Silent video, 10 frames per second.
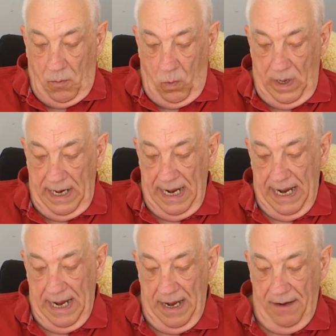we
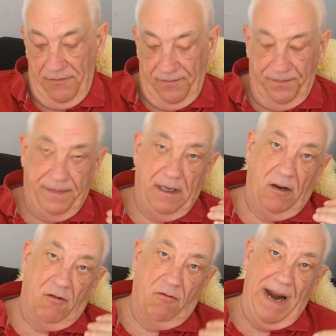have
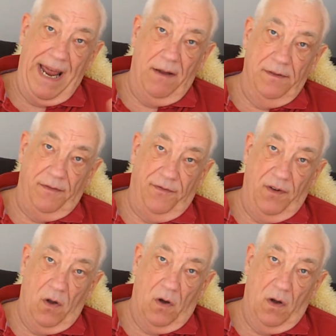ground
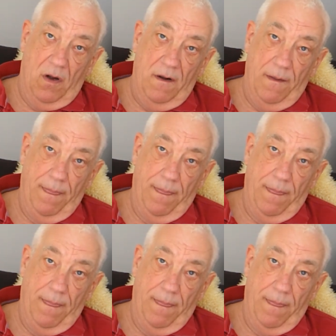floor,